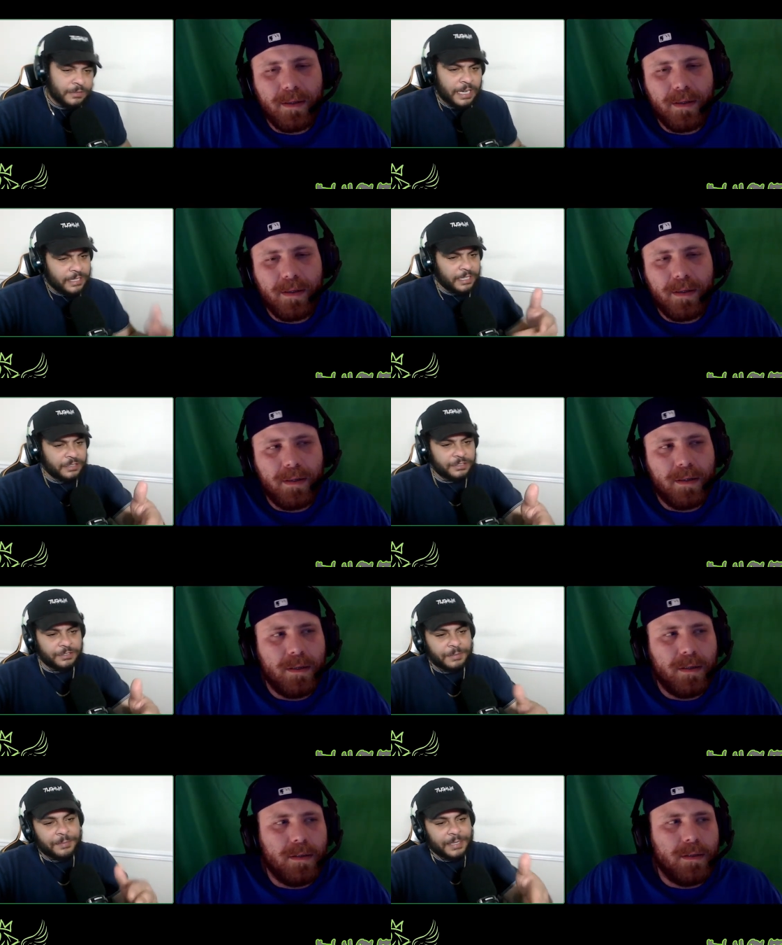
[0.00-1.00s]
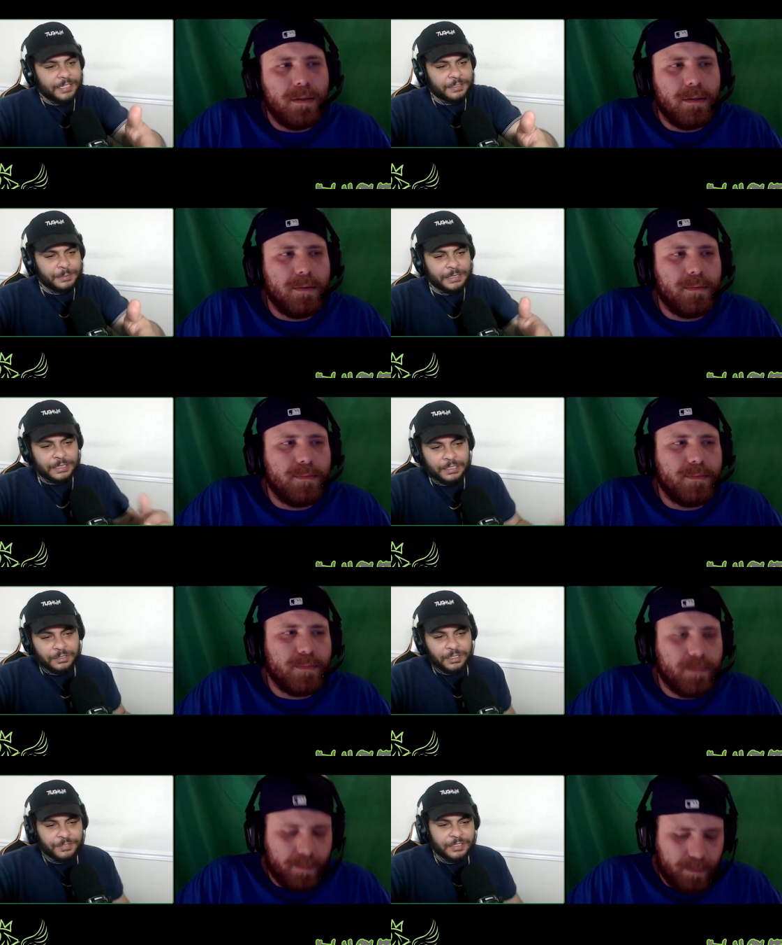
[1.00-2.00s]
Speaker 1: I, I don't know. My bad. I didn't mean to cut
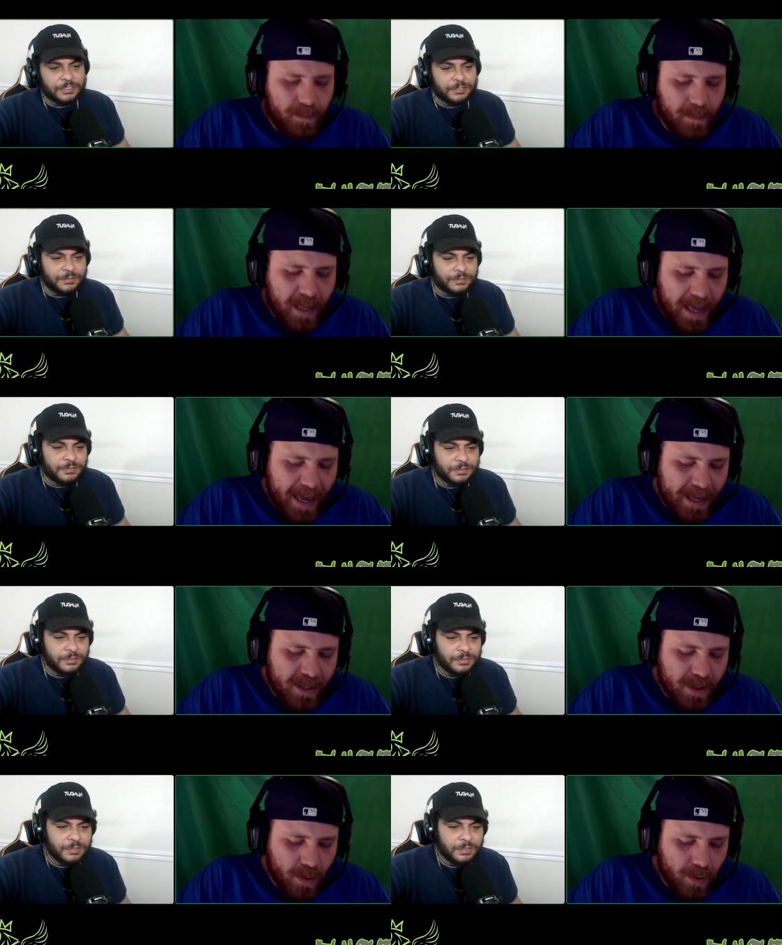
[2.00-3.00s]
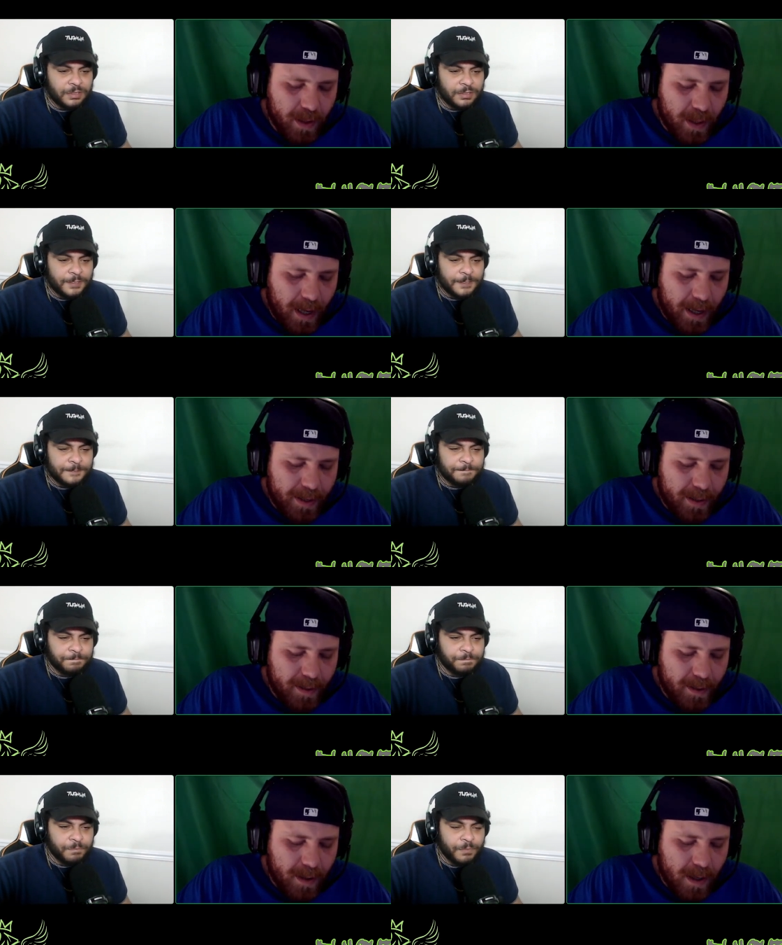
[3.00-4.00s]
you off. I just storyline
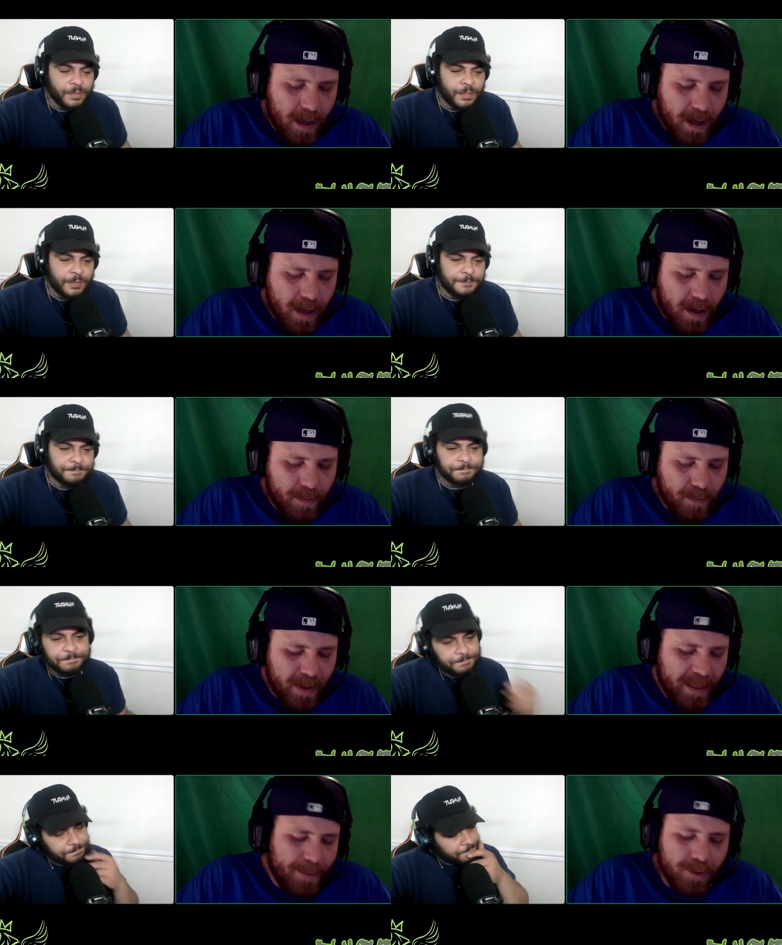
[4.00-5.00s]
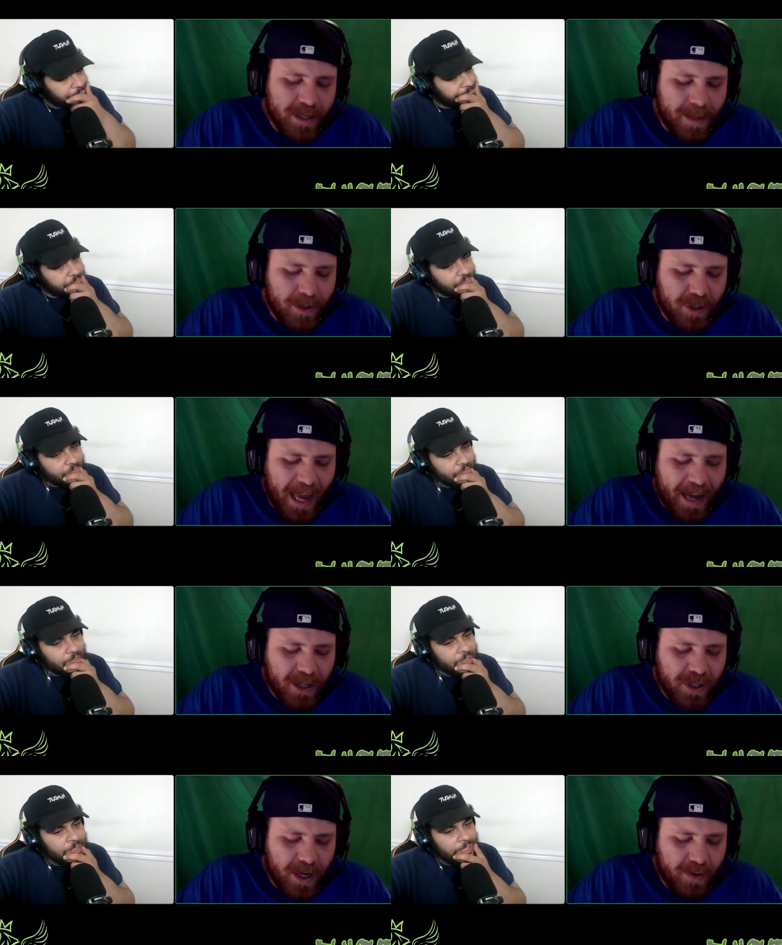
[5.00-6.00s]
um, with him, just him and Jack
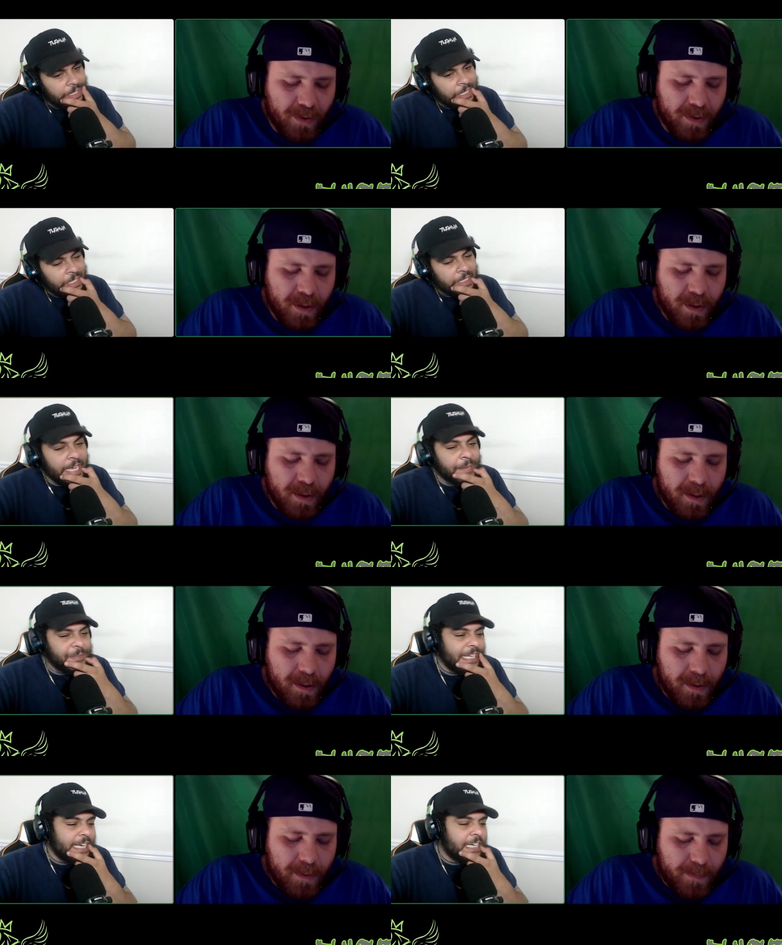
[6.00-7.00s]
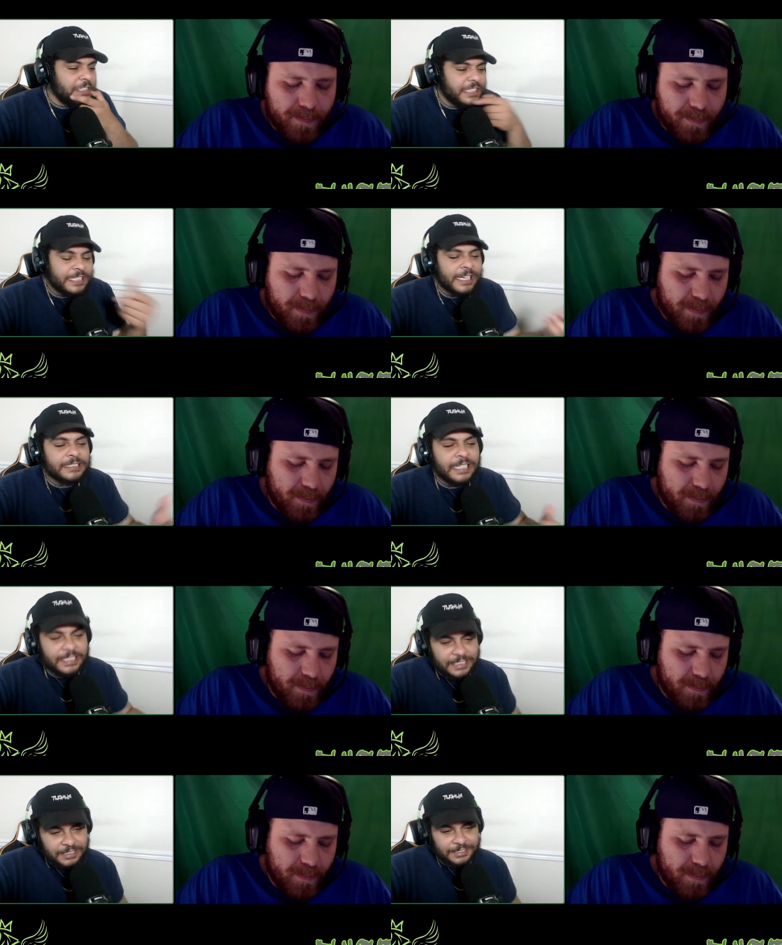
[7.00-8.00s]
in general. Yeah, but like, how do you think he gets out
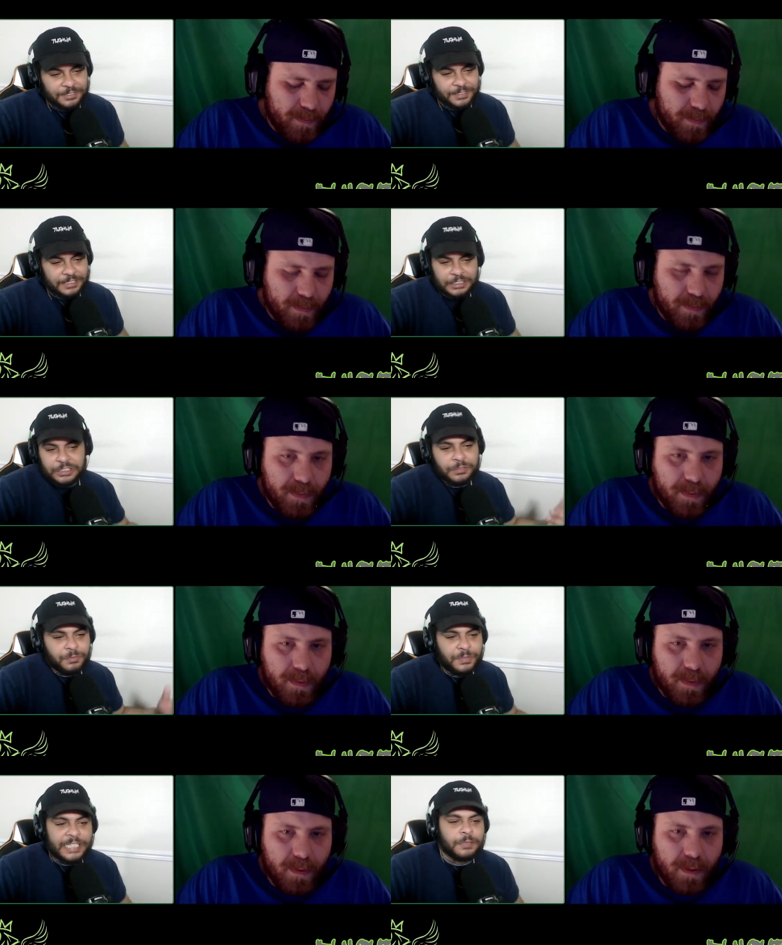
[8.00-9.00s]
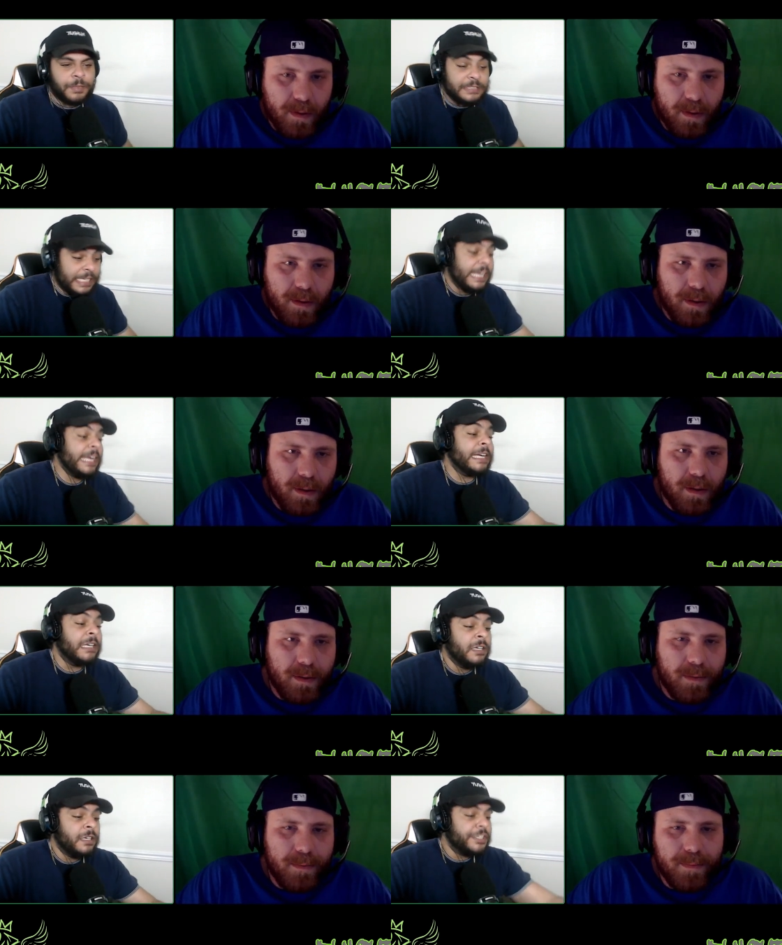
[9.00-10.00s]
of this situation? Just some random person like, "Hey,
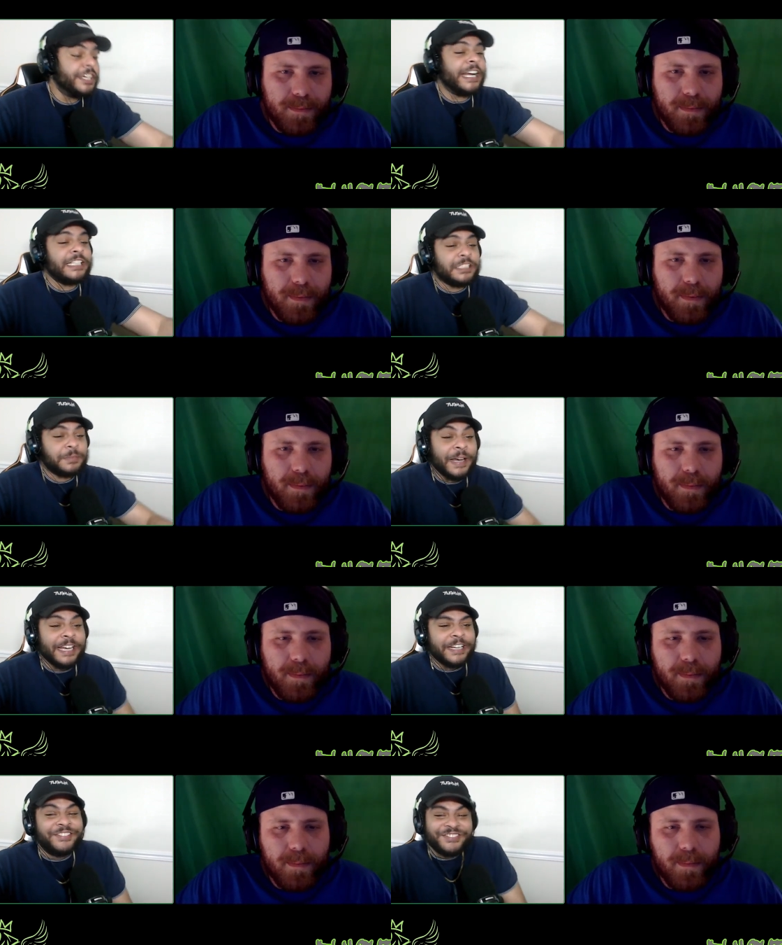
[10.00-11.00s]
you're Ace of Spades."